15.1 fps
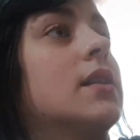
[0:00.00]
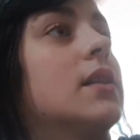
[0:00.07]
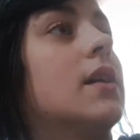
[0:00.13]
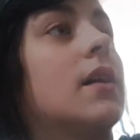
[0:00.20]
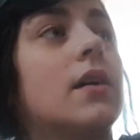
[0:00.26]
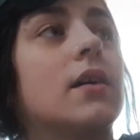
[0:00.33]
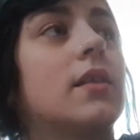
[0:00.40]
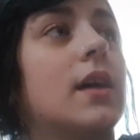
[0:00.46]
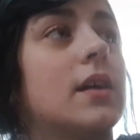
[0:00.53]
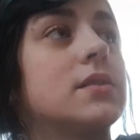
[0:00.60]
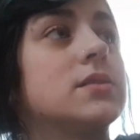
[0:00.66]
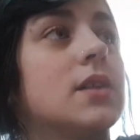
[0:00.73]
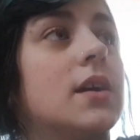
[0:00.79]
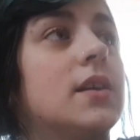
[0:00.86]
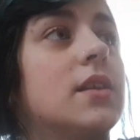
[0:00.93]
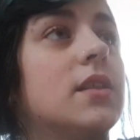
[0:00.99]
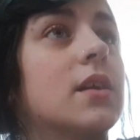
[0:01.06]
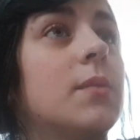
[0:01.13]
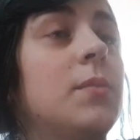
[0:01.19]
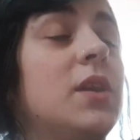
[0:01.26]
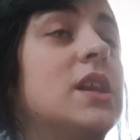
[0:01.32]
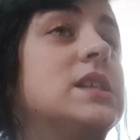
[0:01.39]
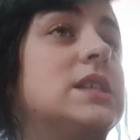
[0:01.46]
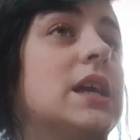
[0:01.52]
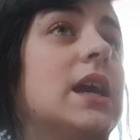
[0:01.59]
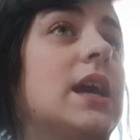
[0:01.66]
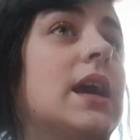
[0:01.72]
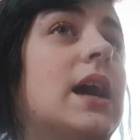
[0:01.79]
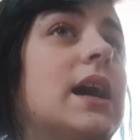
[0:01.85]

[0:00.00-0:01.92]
that side of the community,